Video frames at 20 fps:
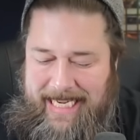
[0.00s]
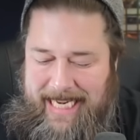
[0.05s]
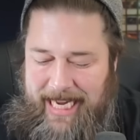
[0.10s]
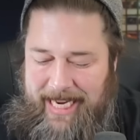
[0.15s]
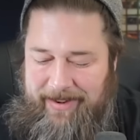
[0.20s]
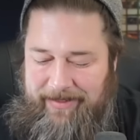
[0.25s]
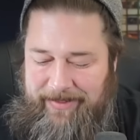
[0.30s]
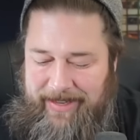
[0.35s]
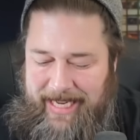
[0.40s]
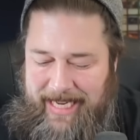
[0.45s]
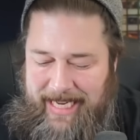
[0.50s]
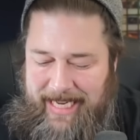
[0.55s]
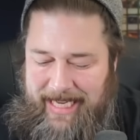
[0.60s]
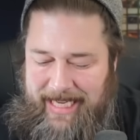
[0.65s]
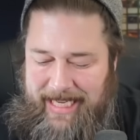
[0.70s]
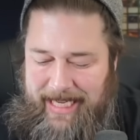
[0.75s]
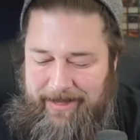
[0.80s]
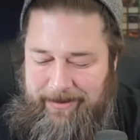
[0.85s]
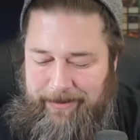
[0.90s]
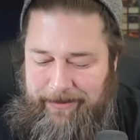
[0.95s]
kind of
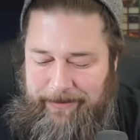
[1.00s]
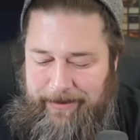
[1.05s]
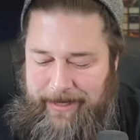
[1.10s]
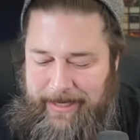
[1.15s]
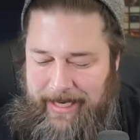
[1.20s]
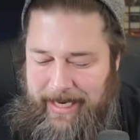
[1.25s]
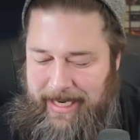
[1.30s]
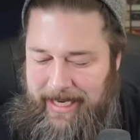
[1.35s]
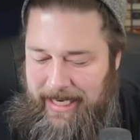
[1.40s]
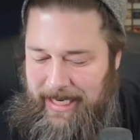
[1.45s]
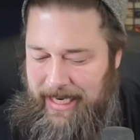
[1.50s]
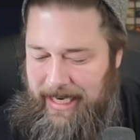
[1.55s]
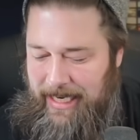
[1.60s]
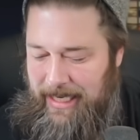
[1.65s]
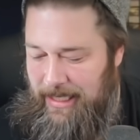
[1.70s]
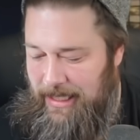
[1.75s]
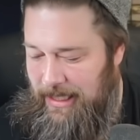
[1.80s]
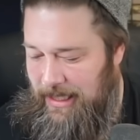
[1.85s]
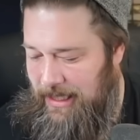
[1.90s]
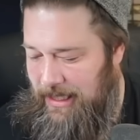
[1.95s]
a funny
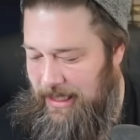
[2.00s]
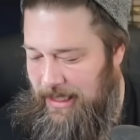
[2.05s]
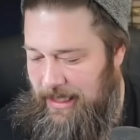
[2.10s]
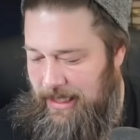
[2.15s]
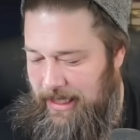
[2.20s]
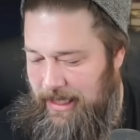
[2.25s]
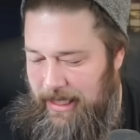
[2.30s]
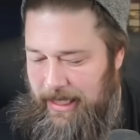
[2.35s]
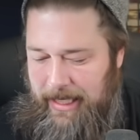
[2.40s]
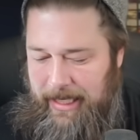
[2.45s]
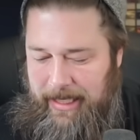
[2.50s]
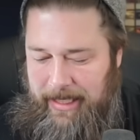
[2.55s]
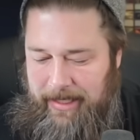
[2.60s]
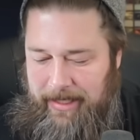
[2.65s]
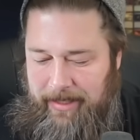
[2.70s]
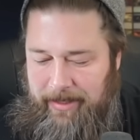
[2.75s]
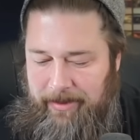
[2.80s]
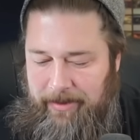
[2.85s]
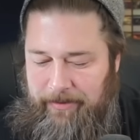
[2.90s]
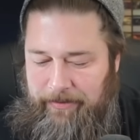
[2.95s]
idea. All right,
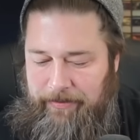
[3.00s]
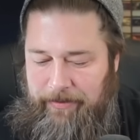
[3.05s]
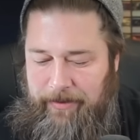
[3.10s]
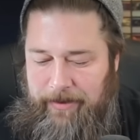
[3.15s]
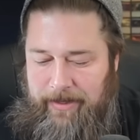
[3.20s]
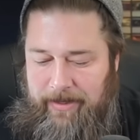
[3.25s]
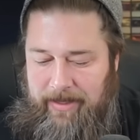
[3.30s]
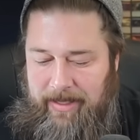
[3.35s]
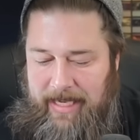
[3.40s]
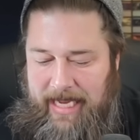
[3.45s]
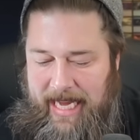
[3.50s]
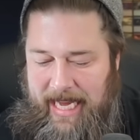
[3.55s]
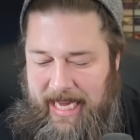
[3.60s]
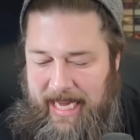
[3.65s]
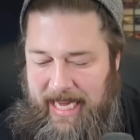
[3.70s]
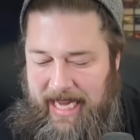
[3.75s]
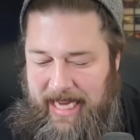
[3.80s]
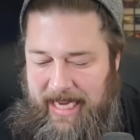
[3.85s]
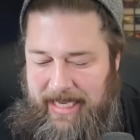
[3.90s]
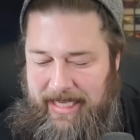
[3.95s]
another foil
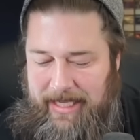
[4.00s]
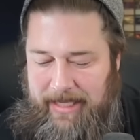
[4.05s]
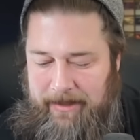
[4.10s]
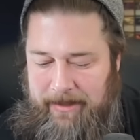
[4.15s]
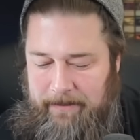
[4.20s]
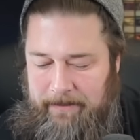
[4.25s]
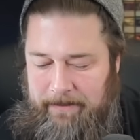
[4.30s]
land.